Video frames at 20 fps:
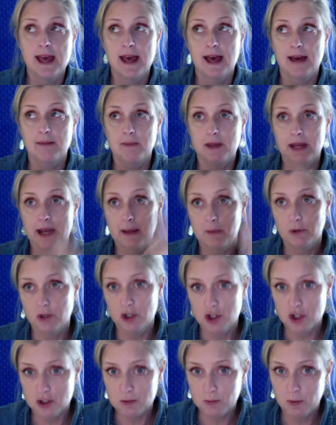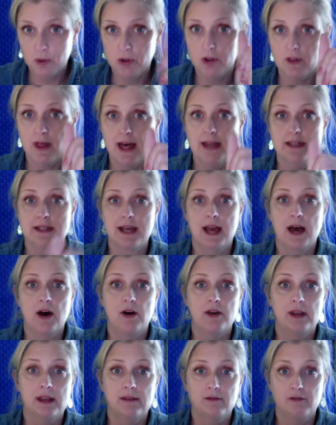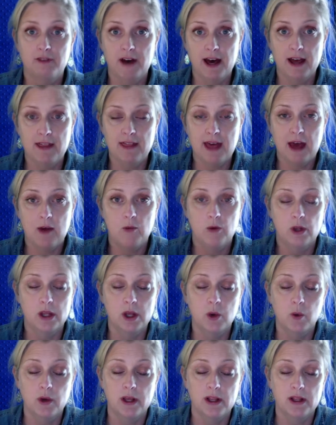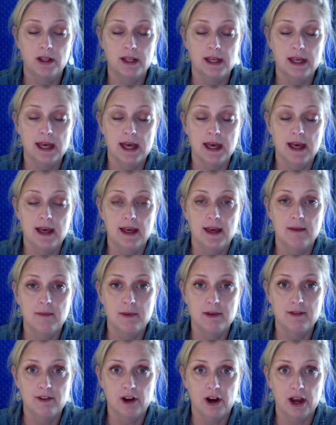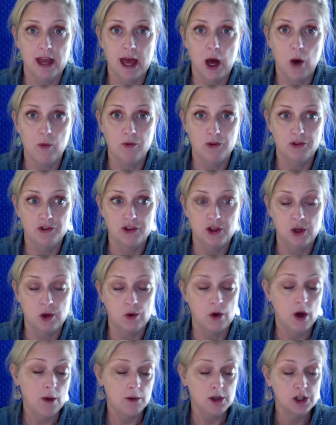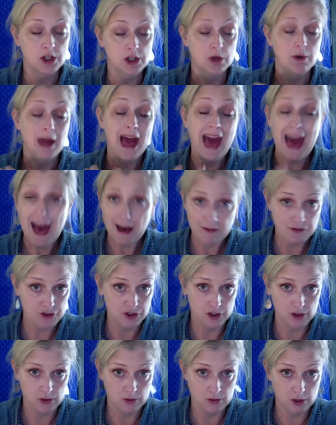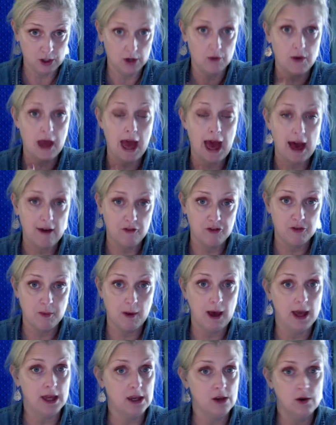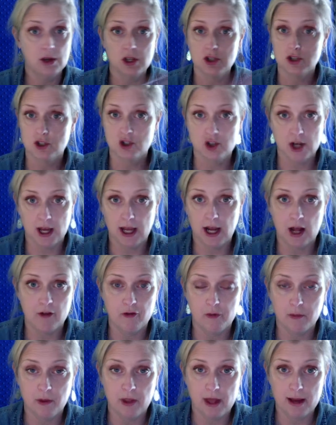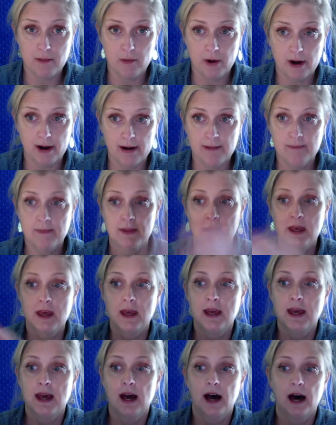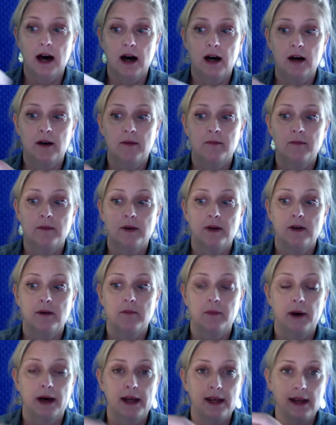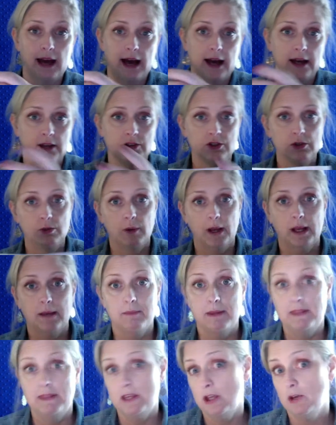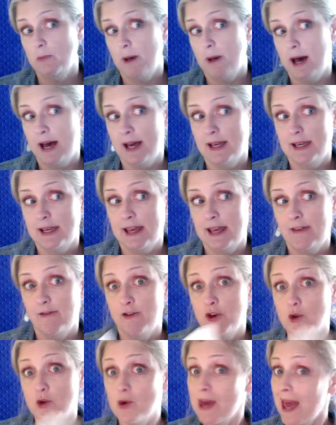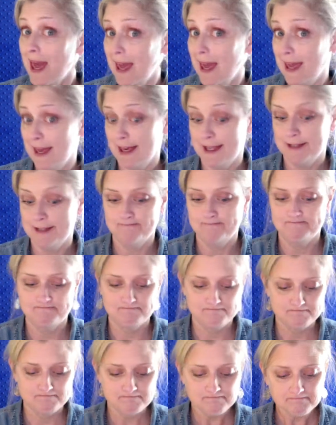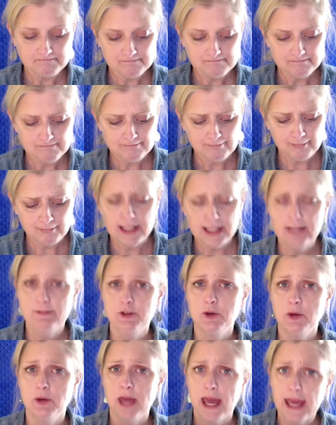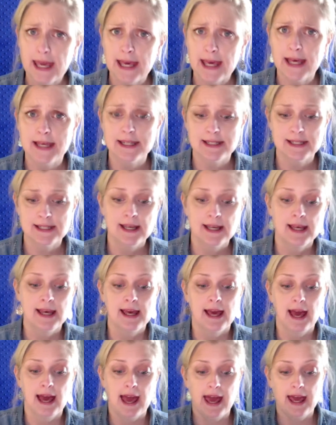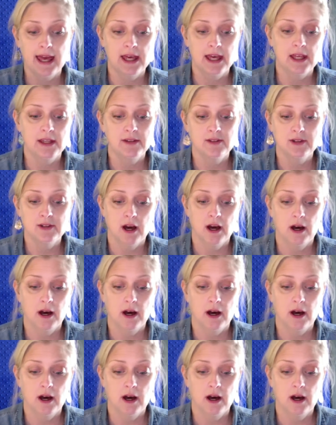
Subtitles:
and being able to just pull that down and find that really quickly can be very helpful to you. You don't have to. You don't have to buy it. You can just check it out from the library. But I do recommend that you buy it if you can. If you can't, and